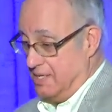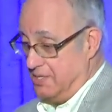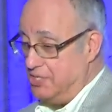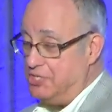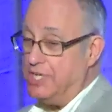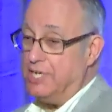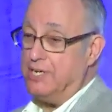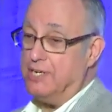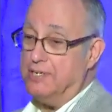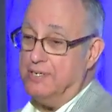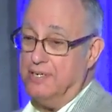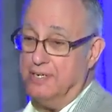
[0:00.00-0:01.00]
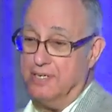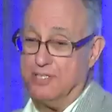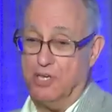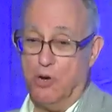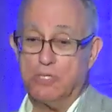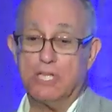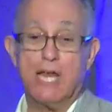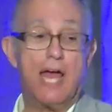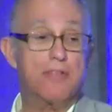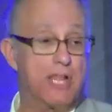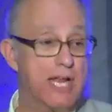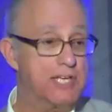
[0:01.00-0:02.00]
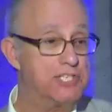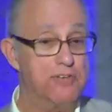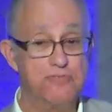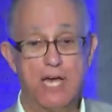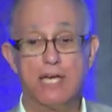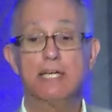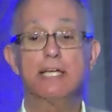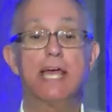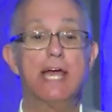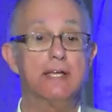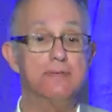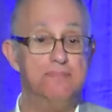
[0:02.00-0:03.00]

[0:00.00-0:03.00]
This year, the Oakland Athletics have done it again.